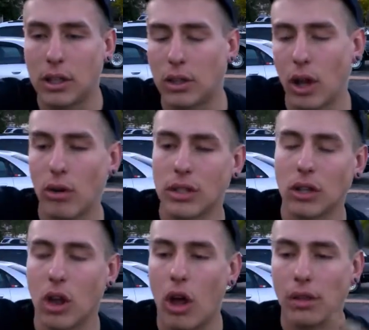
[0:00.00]
goes
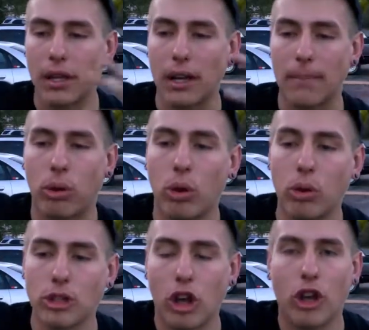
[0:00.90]
along and it
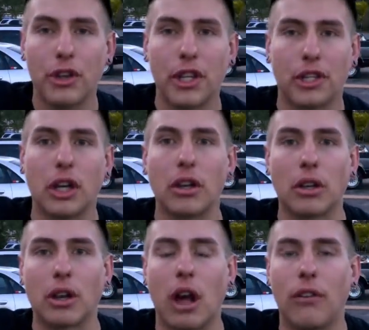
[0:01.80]
pulls all the
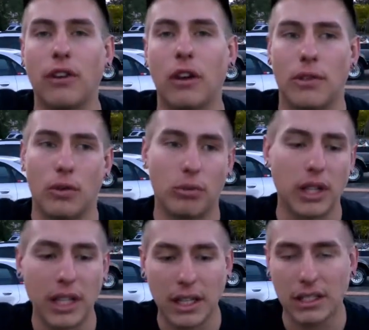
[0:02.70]
gunk off of the
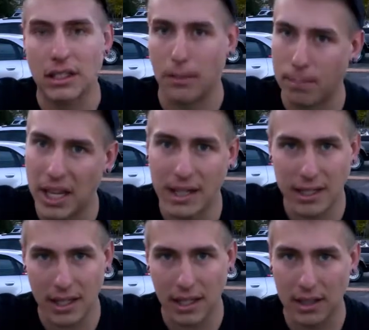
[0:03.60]
rings, the
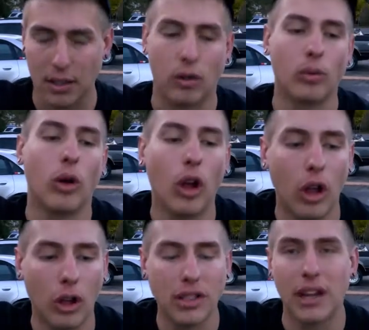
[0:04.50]
pistons, the
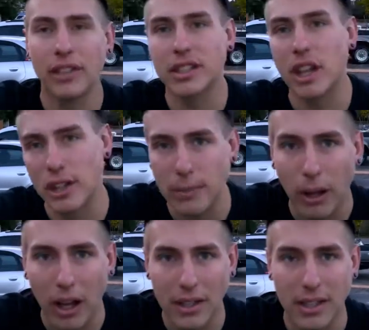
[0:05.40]
walls, every sludge
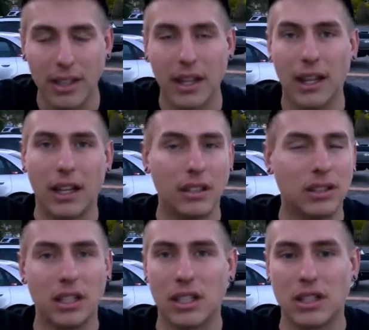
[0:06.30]
deposit and
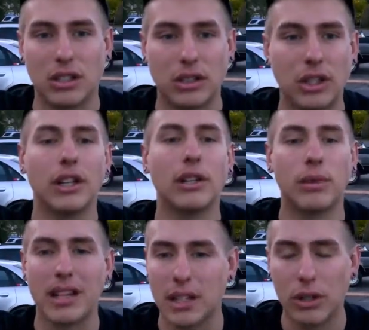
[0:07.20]
just dirty
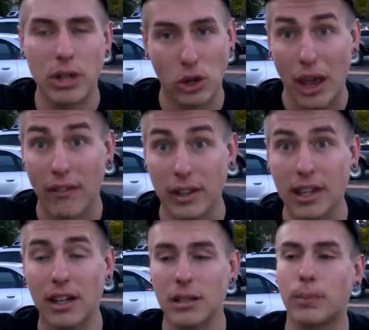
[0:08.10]
residue that you have in
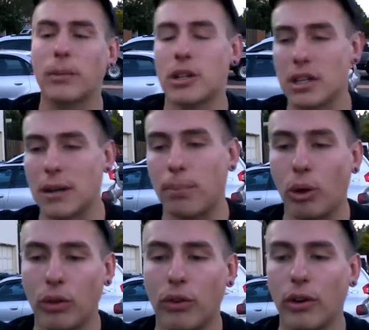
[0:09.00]
there is pretty much going to
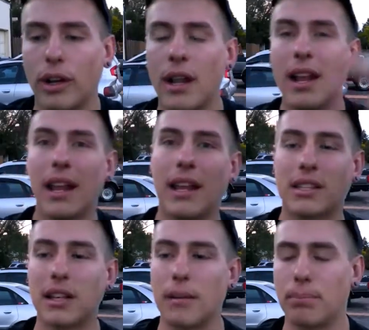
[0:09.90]
pull forward, and it's
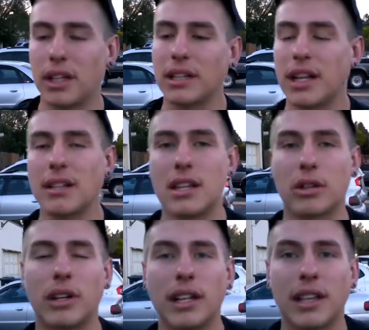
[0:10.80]
going to bring it down to the
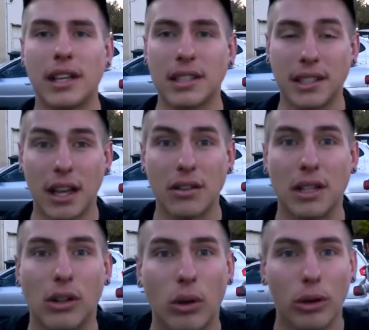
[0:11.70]
crankcase and down to
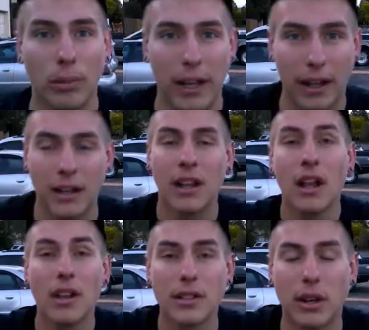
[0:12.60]
your oil pan.
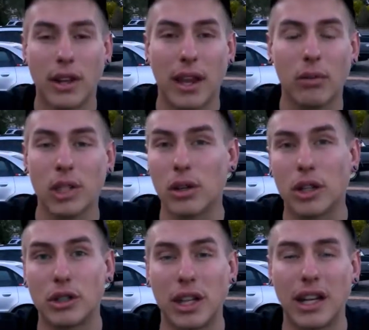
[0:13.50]
so that when you go
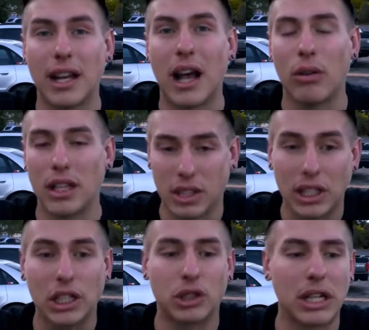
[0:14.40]
to drain it out, it's
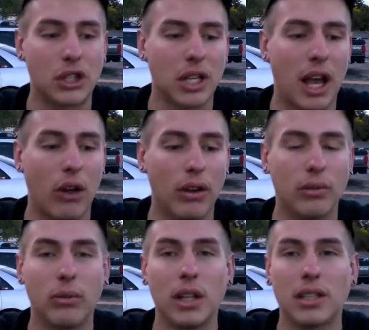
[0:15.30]
going to drain out.
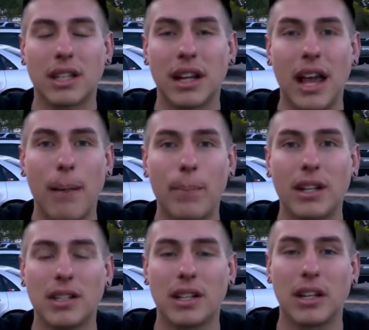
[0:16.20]
And what's going to
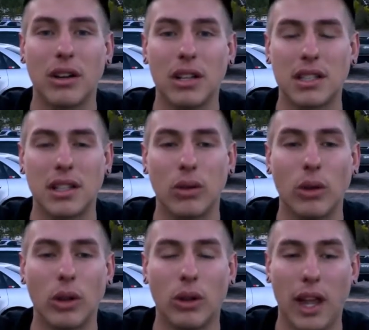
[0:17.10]
happen is you're going to notice that your
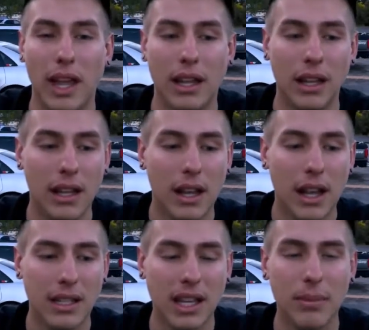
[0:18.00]
oil,
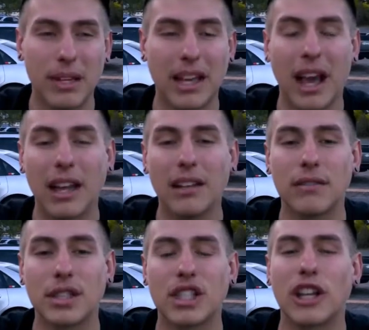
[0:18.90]
it's going to be kind
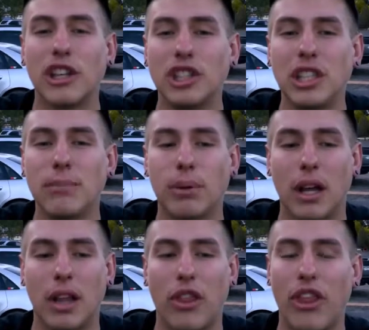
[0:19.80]
of sludgy
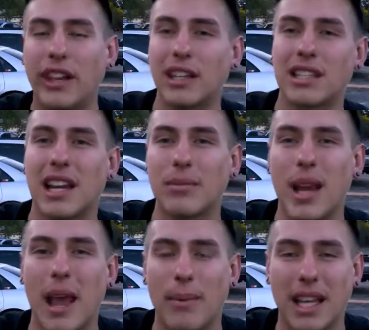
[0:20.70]
but thin at the same
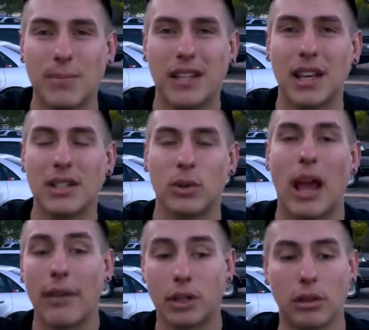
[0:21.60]
time, and that's because you
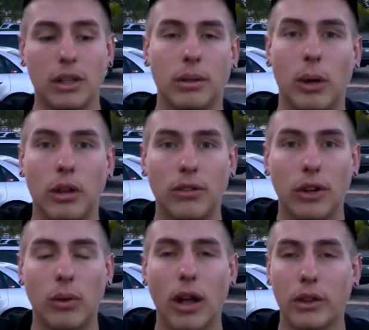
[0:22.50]
have to run your motor
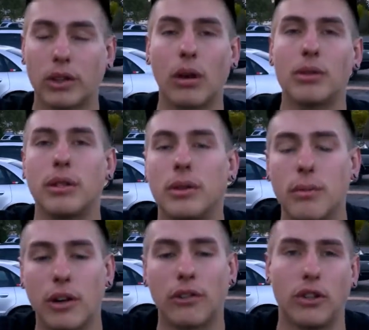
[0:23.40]
for a while. You should always run your
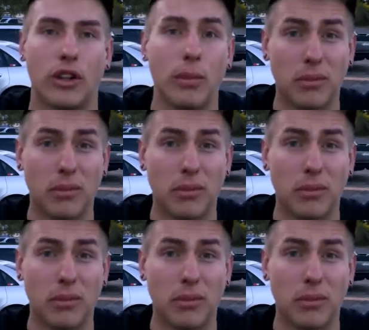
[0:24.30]
motor for a little bit